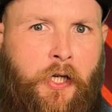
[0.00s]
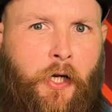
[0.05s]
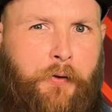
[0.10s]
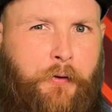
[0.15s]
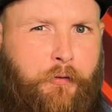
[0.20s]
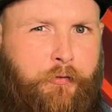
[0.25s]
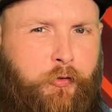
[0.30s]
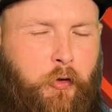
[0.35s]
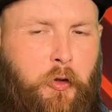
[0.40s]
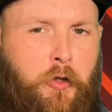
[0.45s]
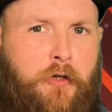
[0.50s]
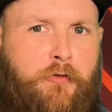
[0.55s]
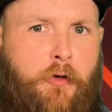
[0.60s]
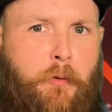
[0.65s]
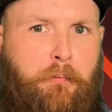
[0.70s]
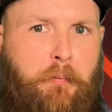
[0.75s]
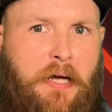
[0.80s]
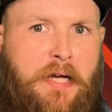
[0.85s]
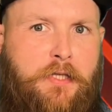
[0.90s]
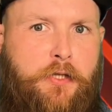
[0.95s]
on the floor of a
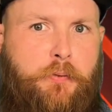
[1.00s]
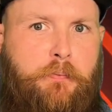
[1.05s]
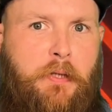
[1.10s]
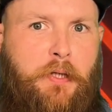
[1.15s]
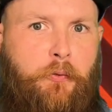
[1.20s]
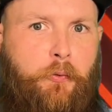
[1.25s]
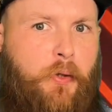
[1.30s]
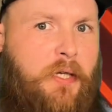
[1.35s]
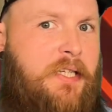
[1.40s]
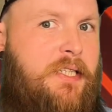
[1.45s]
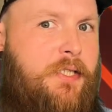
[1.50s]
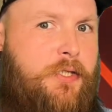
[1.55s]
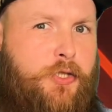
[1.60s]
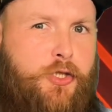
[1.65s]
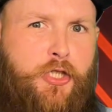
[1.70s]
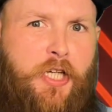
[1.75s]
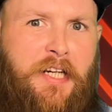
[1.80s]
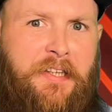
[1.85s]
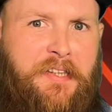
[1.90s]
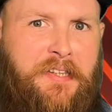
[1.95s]
basement where he is
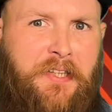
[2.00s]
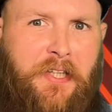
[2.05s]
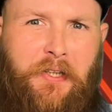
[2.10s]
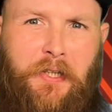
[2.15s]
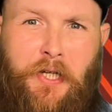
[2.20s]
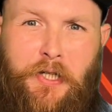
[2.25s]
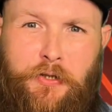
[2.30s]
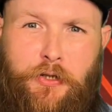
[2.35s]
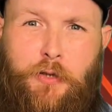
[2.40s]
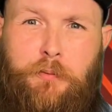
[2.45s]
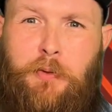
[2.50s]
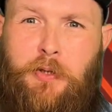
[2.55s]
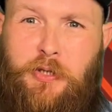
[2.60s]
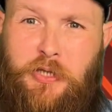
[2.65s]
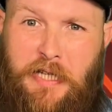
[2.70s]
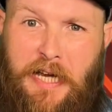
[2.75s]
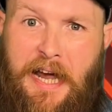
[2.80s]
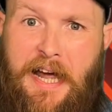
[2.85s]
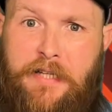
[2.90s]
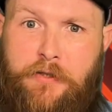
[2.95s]
checking a customer's
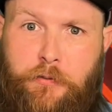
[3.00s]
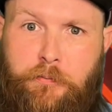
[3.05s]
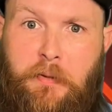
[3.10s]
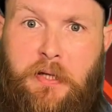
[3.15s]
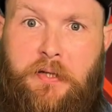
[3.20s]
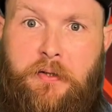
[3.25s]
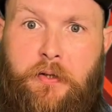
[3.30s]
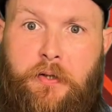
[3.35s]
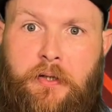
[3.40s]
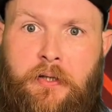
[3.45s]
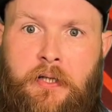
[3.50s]
gas meter.